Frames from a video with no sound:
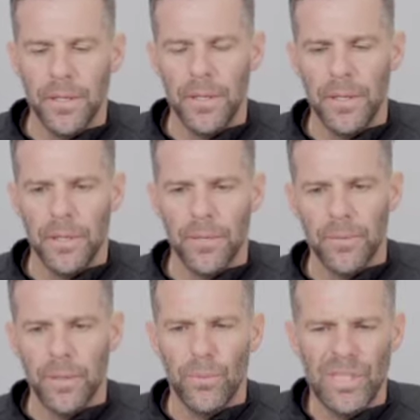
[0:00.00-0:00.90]

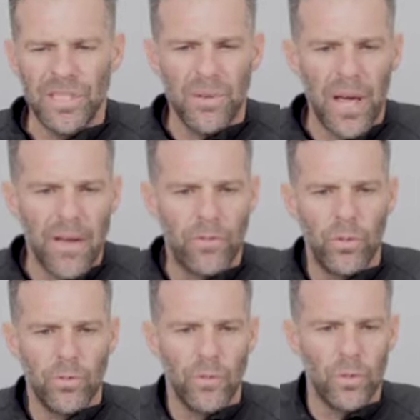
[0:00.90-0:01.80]
We still have
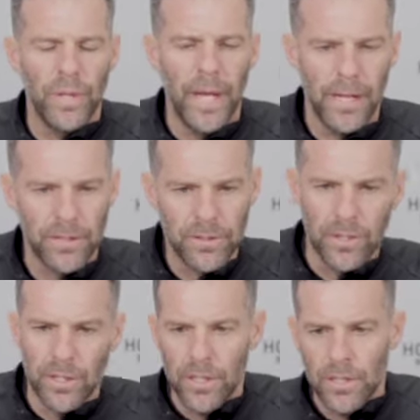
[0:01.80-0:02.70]
two full days
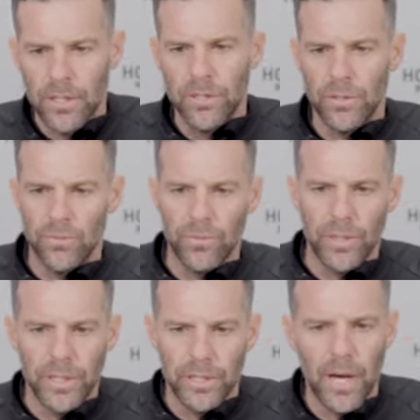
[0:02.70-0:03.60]
to
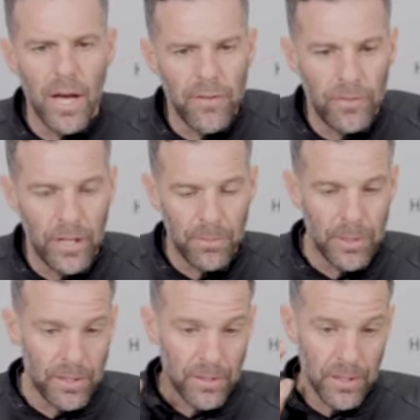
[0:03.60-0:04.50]
really dive deep
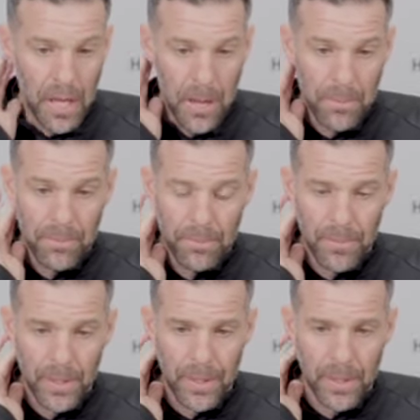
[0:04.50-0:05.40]
into them.
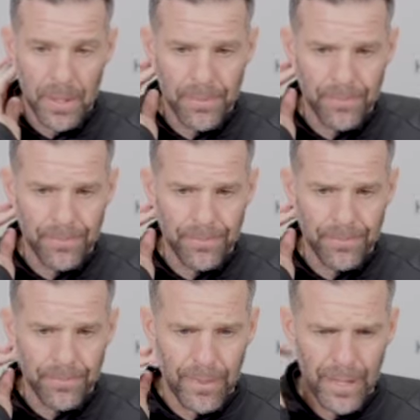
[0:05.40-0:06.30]

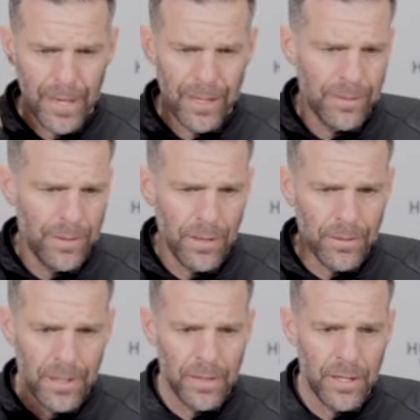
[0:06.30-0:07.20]

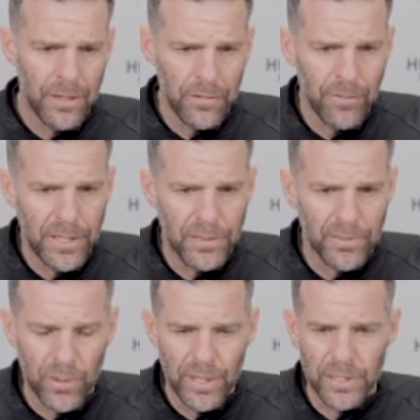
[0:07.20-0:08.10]
They could have made some
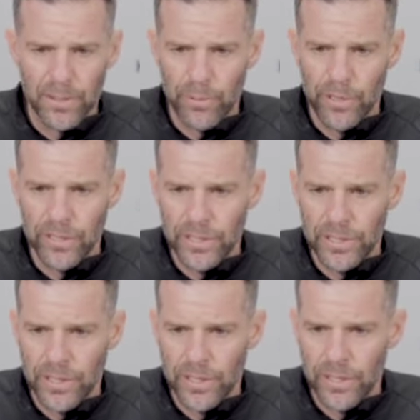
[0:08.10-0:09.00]
tweaks in the
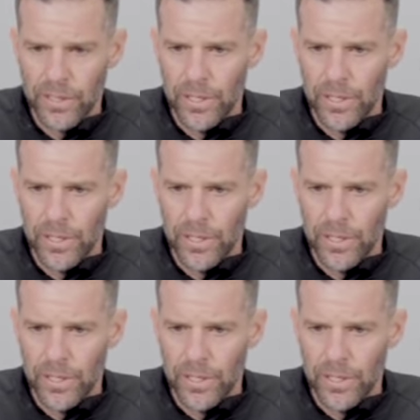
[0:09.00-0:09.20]
preseason.